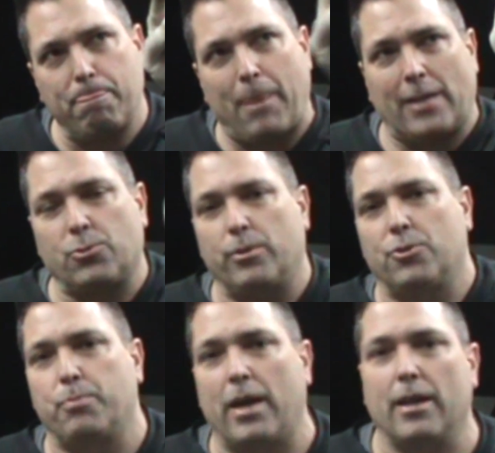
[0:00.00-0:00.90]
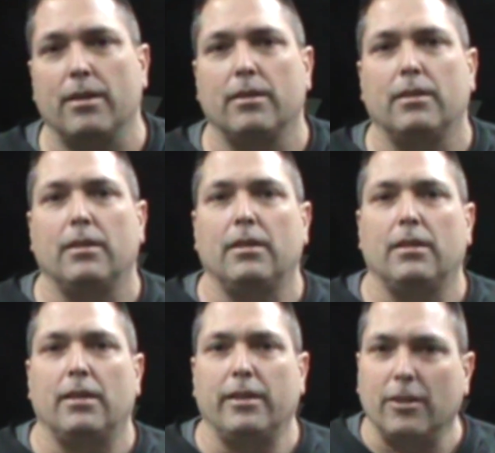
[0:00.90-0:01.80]
That's where it's bad.
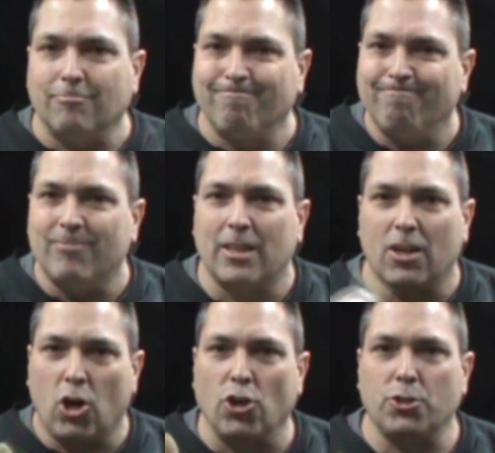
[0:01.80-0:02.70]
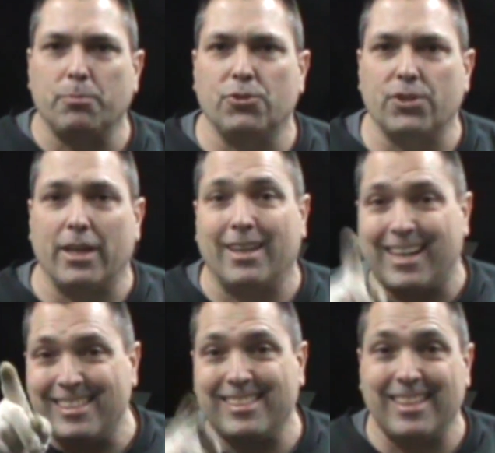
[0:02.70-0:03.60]
And you go, 100%.
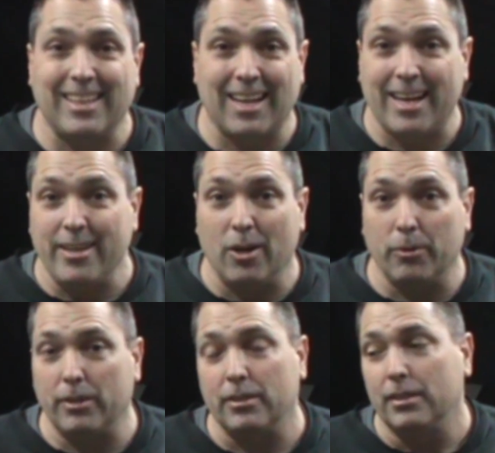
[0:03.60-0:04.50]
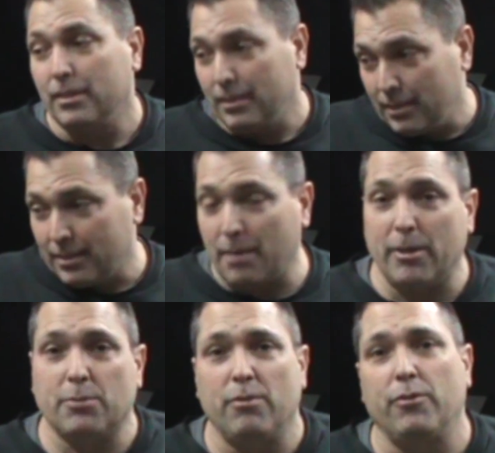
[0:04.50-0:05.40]
I see it. I know it. That
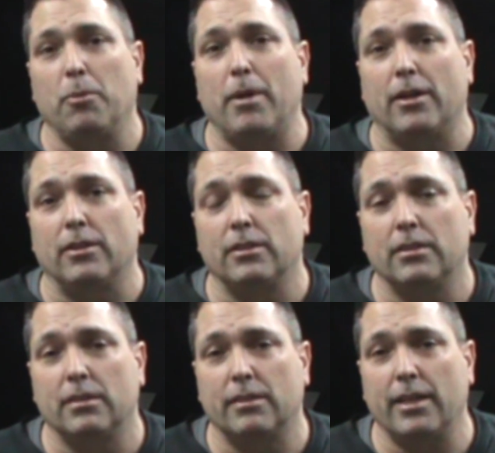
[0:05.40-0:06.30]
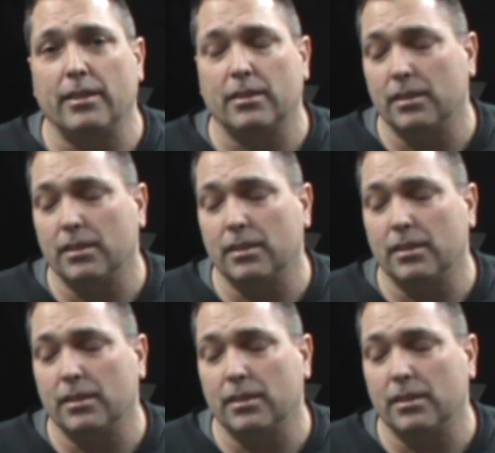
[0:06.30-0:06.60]
makes me feel better, right?